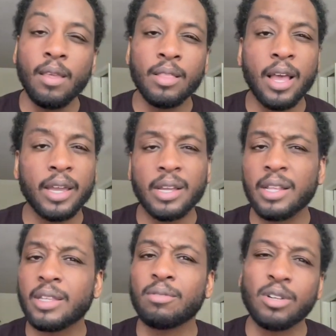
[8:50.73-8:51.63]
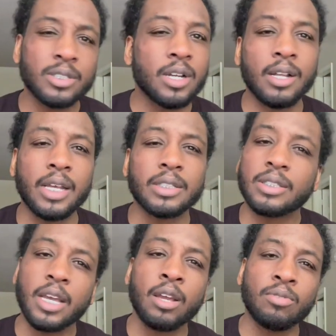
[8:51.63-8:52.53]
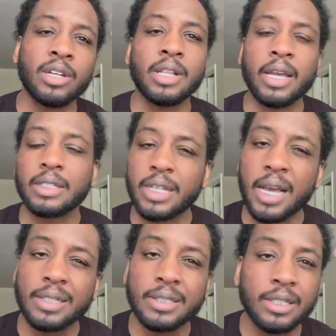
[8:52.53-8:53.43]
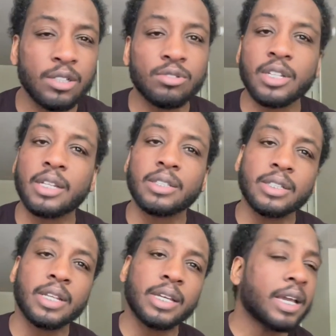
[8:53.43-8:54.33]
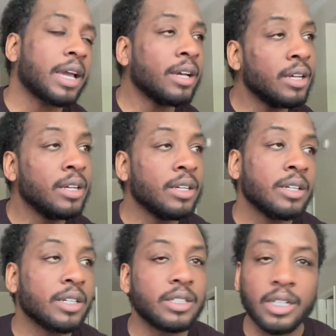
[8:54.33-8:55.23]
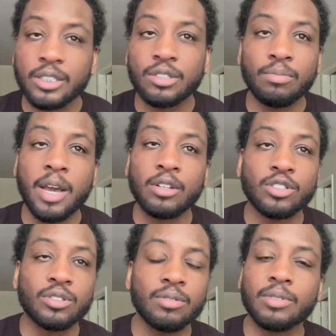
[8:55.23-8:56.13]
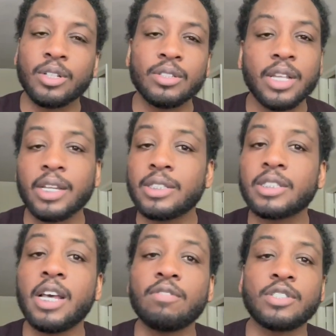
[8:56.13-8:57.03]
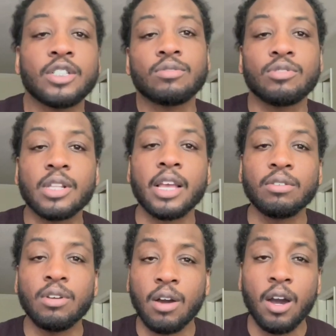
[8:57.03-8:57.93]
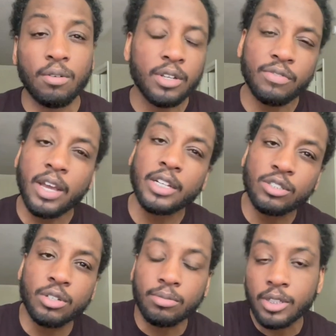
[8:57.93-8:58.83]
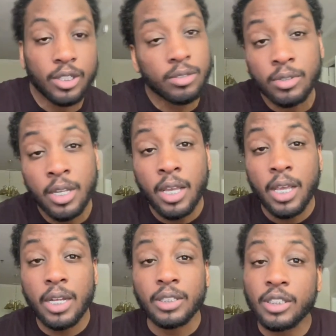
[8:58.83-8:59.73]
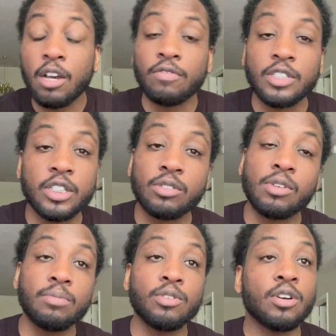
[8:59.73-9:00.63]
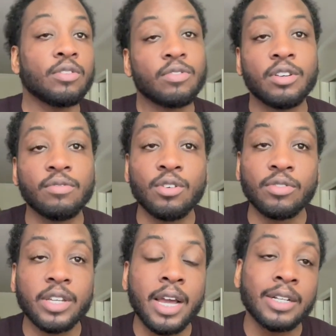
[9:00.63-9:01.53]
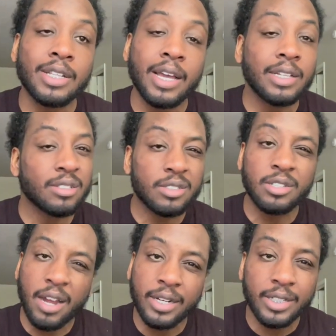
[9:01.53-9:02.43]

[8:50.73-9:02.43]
like, I think Rush kind of like the same way, like, Dallas and Houston, I think they got a decent amount of strip clubs, like, in the South general, like, you're gonna always find strip clubs in the South in general. North kind of like trying to